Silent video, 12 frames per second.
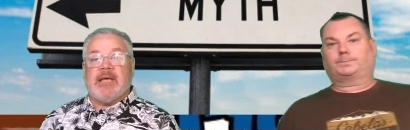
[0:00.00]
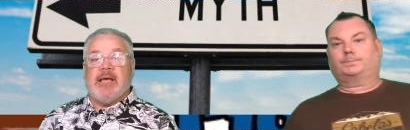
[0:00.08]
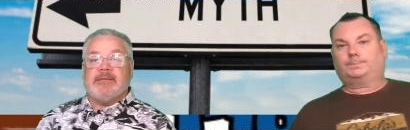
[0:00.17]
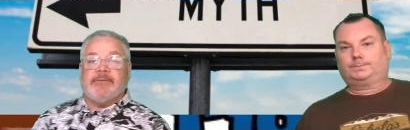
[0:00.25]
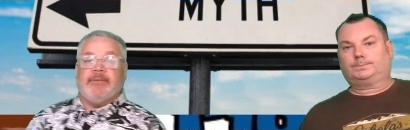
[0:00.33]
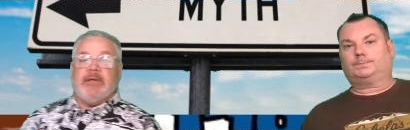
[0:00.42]

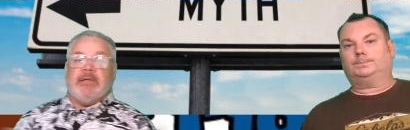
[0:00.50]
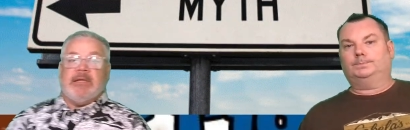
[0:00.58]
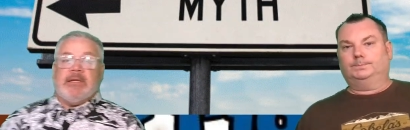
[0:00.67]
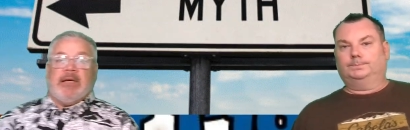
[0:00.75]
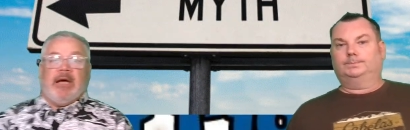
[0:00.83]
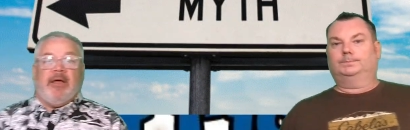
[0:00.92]
Speaker 1: guys.
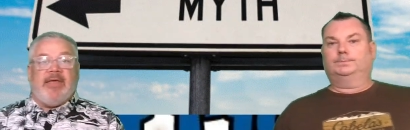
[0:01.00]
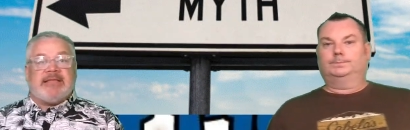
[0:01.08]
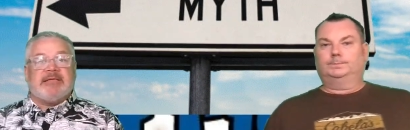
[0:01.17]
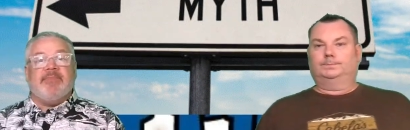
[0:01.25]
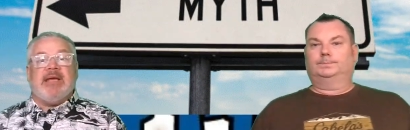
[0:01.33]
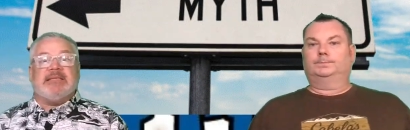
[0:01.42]
Uh, that's
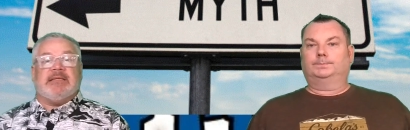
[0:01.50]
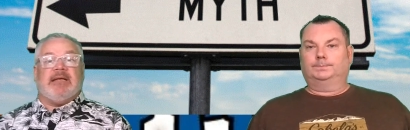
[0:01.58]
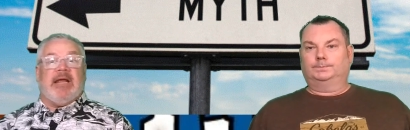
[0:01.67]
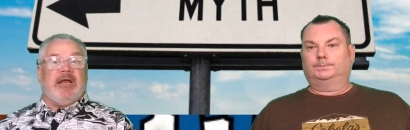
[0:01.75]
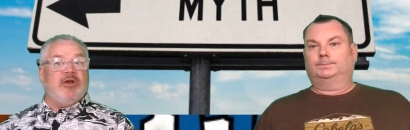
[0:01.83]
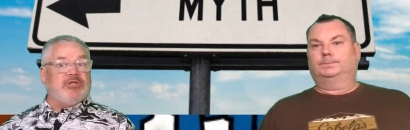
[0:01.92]
amazing.
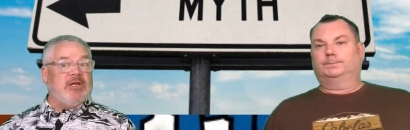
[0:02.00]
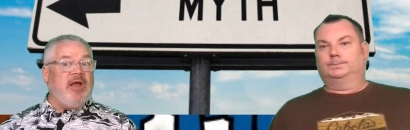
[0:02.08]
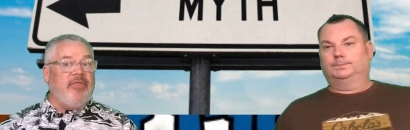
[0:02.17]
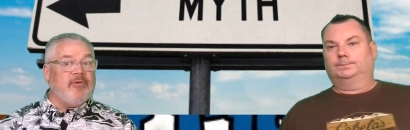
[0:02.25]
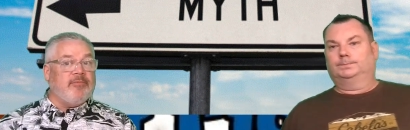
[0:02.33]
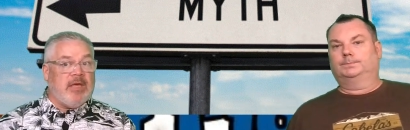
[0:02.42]
And here's
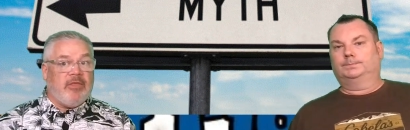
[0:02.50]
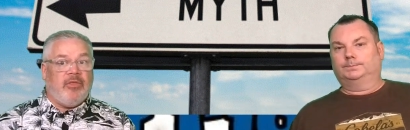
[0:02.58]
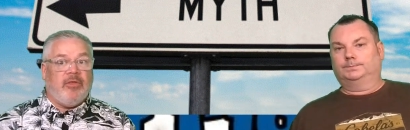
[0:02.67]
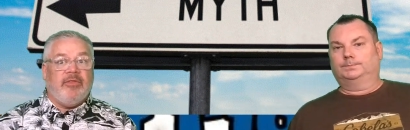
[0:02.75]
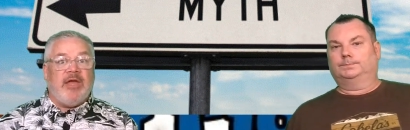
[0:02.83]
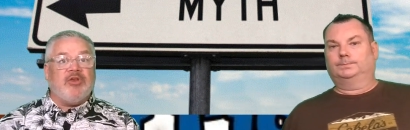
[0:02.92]
another myth,
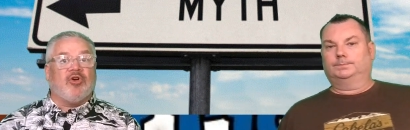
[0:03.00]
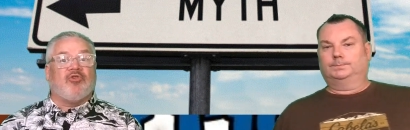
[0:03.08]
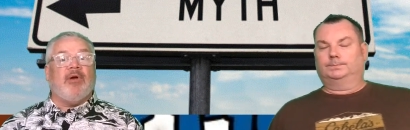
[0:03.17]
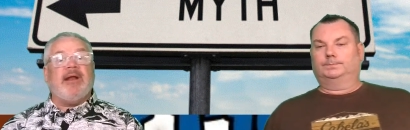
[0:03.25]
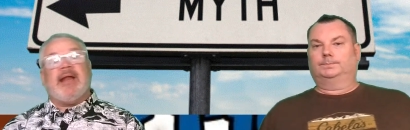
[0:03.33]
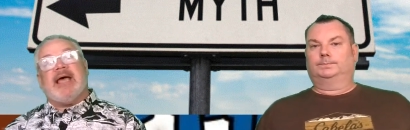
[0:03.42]
that your
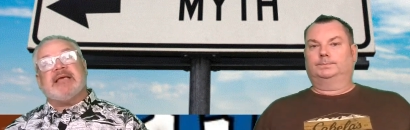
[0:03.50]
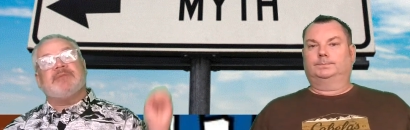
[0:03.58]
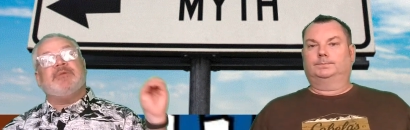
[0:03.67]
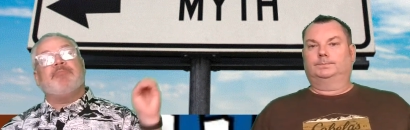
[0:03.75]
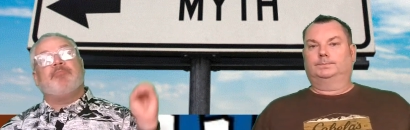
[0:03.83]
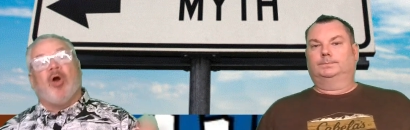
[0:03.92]
credit has to
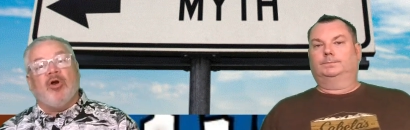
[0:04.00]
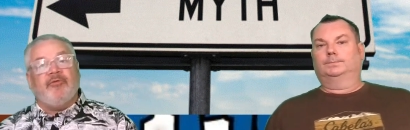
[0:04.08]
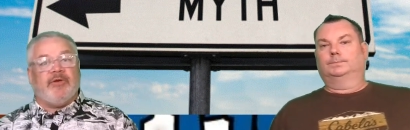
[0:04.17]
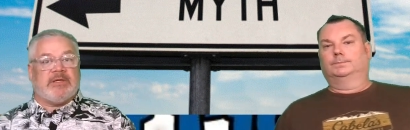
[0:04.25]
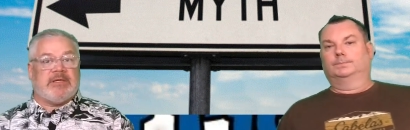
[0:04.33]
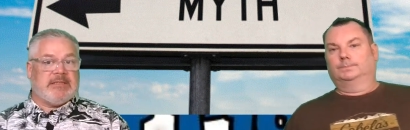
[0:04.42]
be
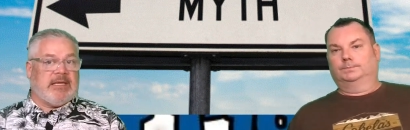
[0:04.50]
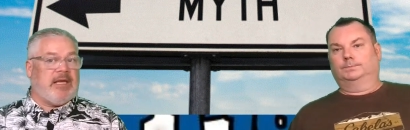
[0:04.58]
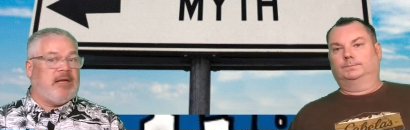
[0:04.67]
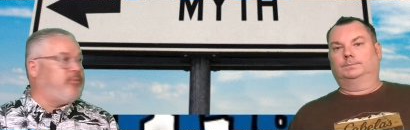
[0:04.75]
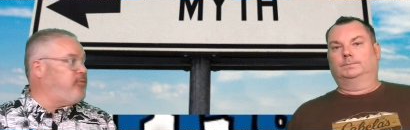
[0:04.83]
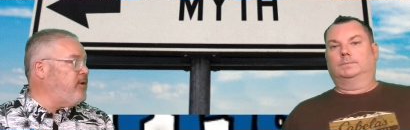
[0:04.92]
perfect to
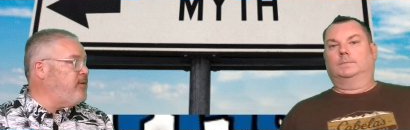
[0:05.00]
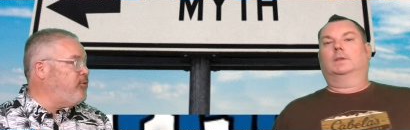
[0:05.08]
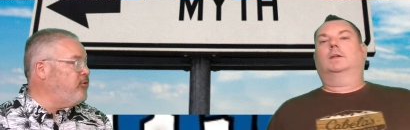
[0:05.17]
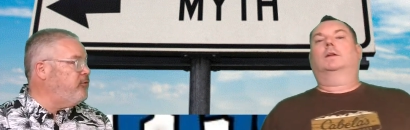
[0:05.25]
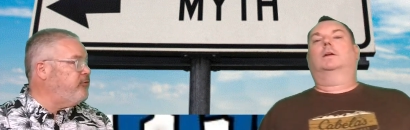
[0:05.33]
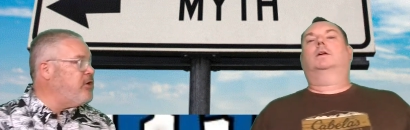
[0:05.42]
get
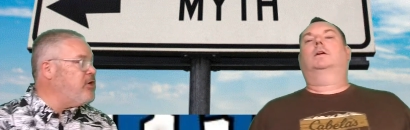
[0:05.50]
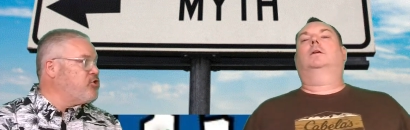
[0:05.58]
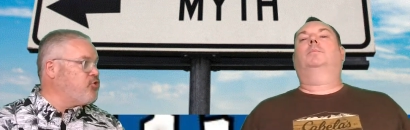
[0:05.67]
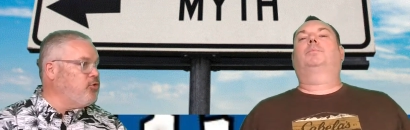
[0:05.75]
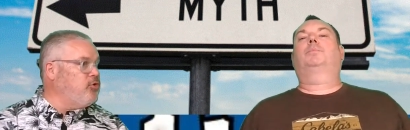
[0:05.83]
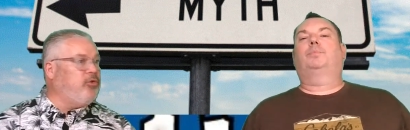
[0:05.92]
approved. Com
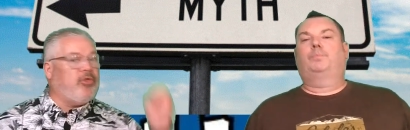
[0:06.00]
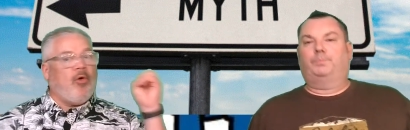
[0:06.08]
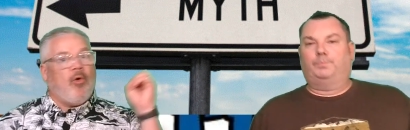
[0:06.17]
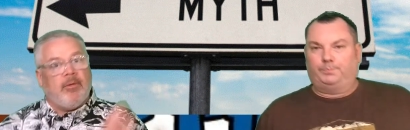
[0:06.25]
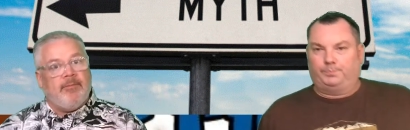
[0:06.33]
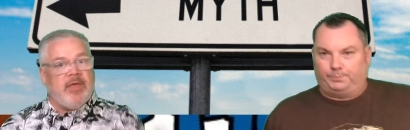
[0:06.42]
Speaker 2: Truth
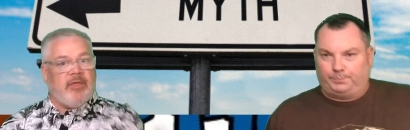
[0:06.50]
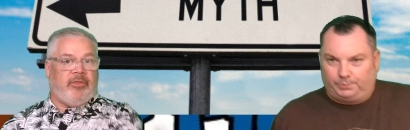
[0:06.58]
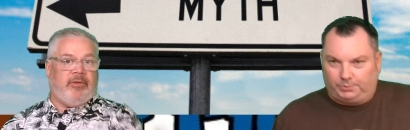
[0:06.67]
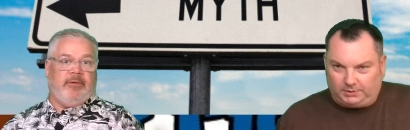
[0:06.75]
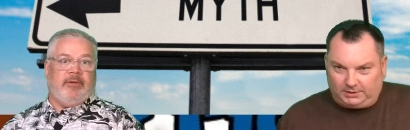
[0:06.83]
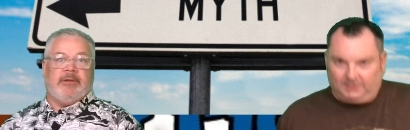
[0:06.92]
or myth?
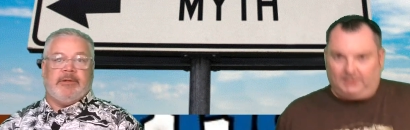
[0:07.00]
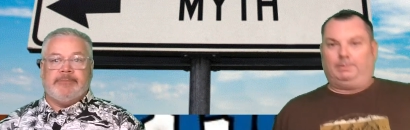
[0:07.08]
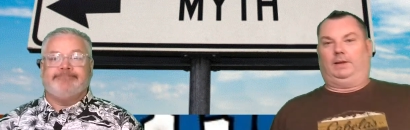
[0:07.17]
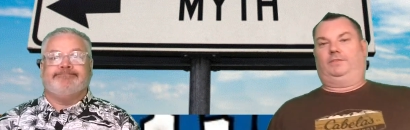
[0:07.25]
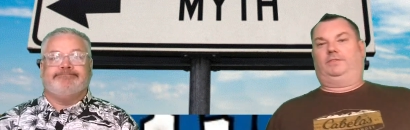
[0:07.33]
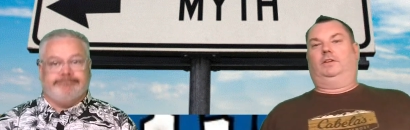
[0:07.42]
Completely
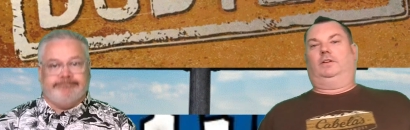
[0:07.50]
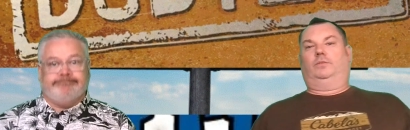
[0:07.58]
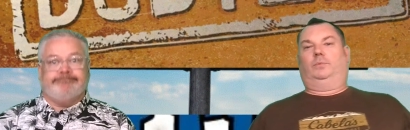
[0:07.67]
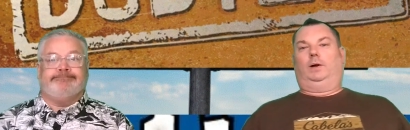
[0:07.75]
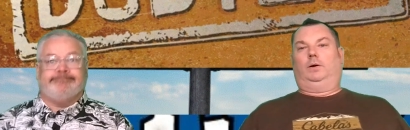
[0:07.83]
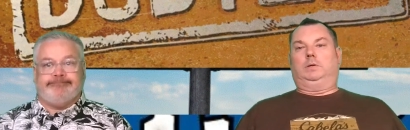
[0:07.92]
busted as
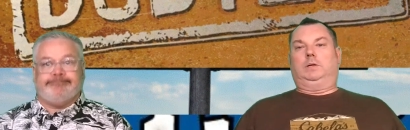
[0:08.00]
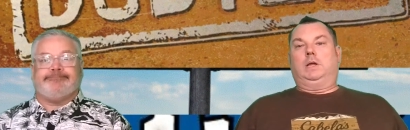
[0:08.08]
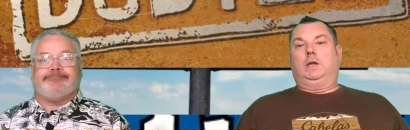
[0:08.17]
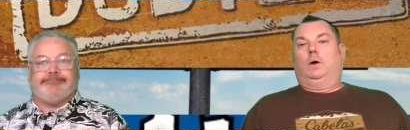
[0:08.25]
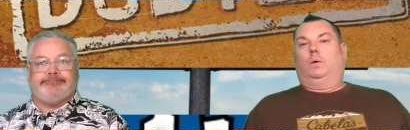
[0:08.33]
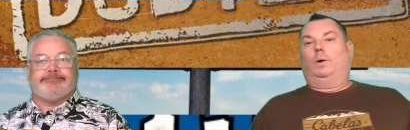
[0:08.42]
well.
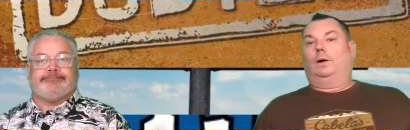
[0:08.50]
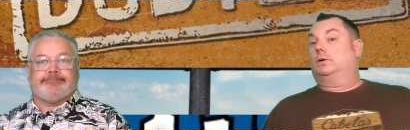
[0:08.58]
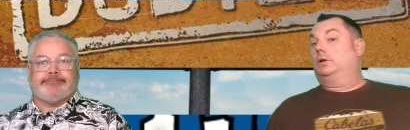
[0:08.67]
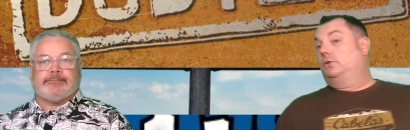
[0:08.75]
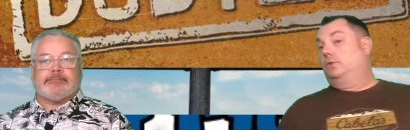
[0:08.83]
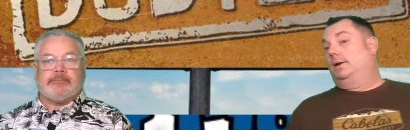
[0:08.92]
While
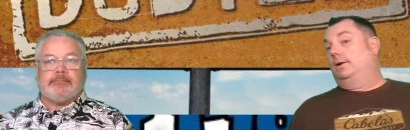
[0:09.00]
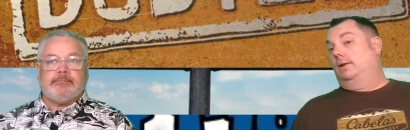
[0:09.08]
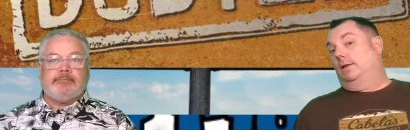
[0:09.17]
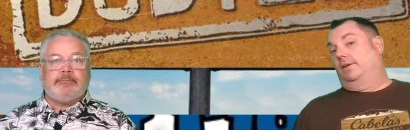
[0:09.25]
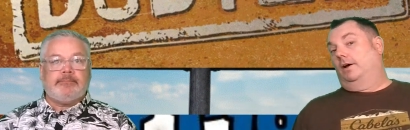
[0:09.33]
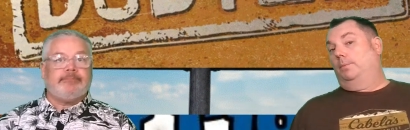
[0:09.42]
good credit
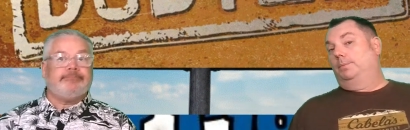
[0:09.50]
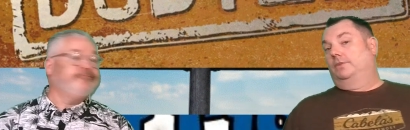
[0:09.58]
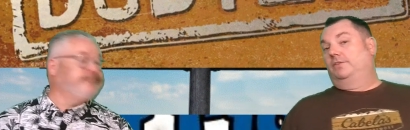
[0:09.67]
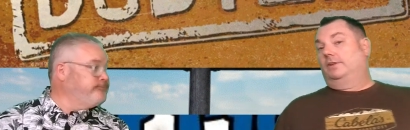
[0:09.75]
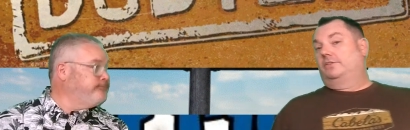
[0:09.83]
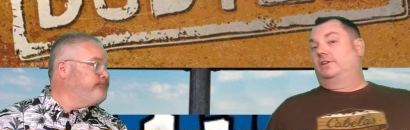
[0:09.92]
does help,
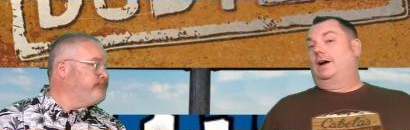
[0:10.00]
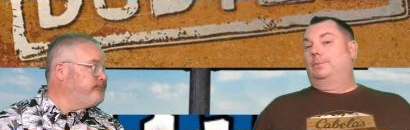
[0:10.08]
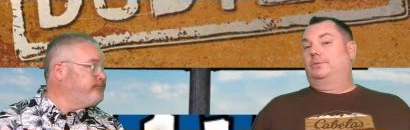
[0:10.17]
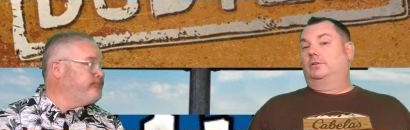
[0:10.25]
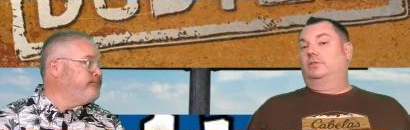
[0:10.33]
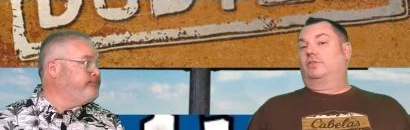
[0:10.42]
there's actually
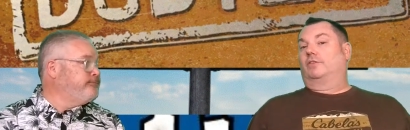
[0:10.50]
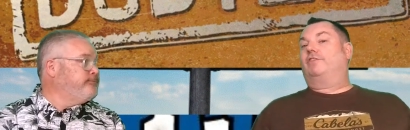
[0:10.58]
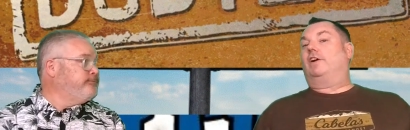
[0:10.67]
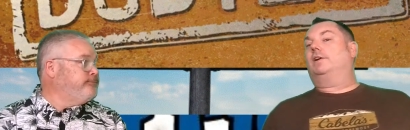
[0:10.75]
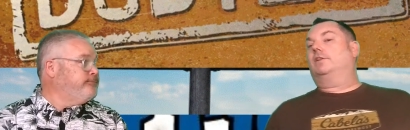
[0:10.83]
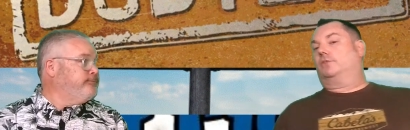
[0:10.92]
options for
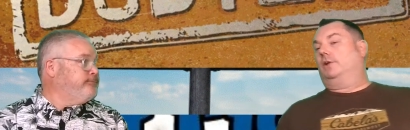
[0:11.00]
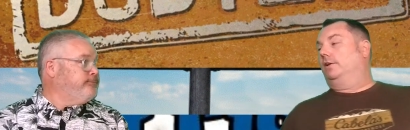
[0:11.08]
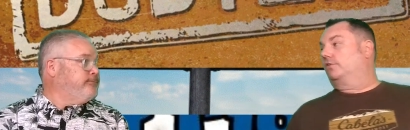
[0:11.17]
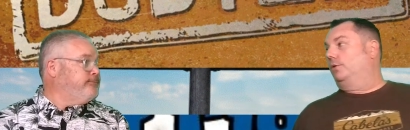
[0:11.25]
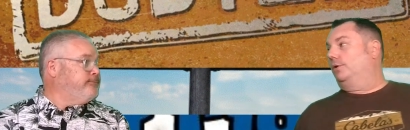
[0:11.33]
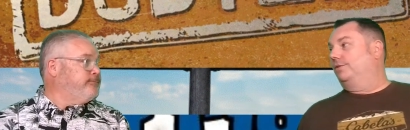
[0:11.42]
various credit
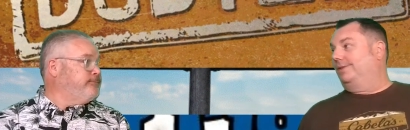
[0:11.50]
scores.